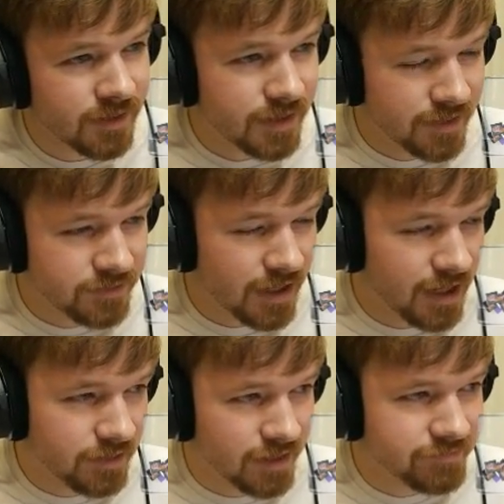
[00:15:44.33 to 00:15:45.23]
Yeah, dude,
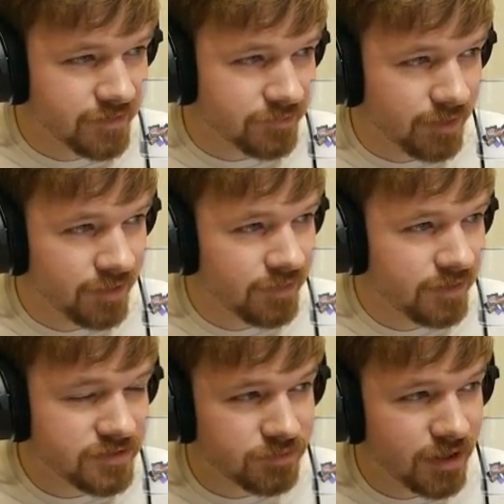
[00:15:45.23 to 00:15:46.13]
I love this run.
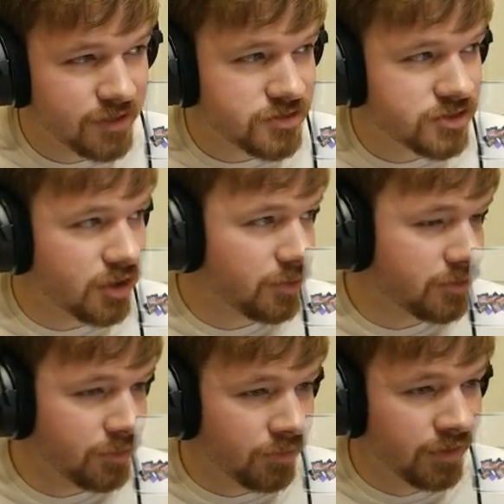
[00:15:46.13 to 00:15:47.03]
This run is so
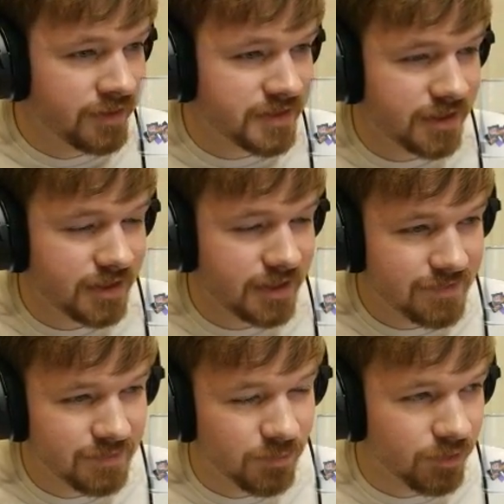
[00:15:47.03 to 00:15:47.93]
cool, and it's gonna get
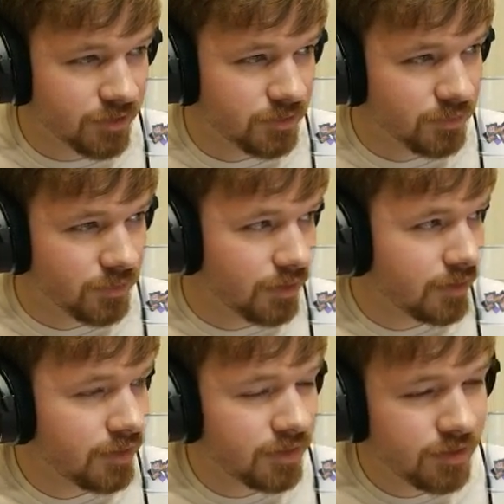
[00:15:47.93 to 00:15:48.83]
even more cool
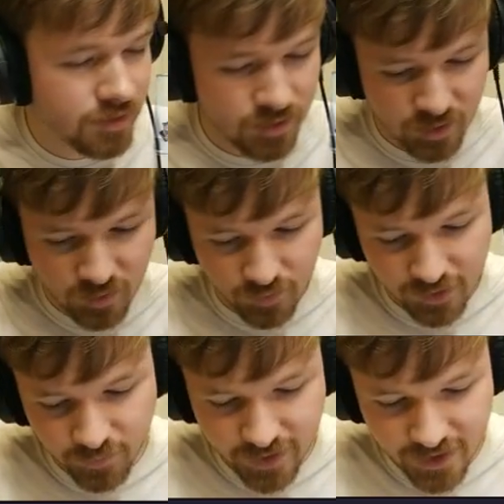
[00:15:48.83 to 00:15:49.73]

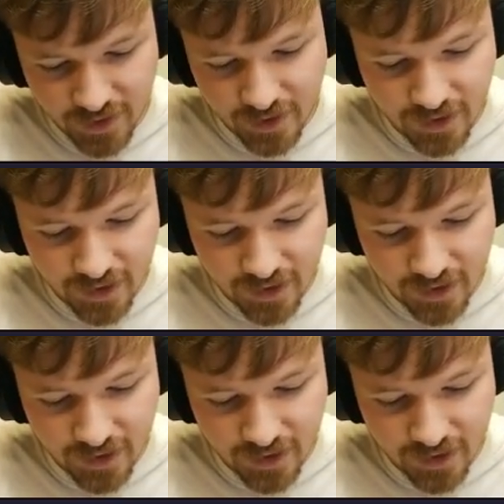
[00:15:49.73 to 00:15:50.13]
when we